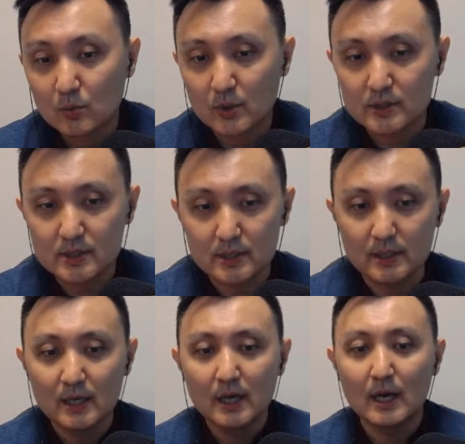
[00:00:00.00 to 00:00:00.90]
We'll
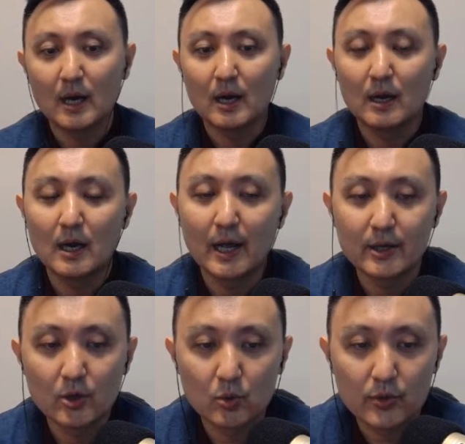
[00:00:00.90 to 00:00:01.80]
see.
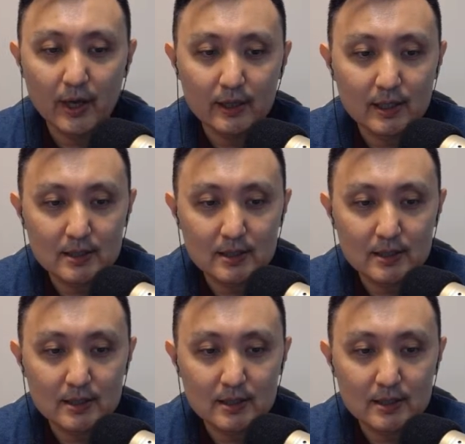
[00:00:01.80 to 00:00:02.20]
I know that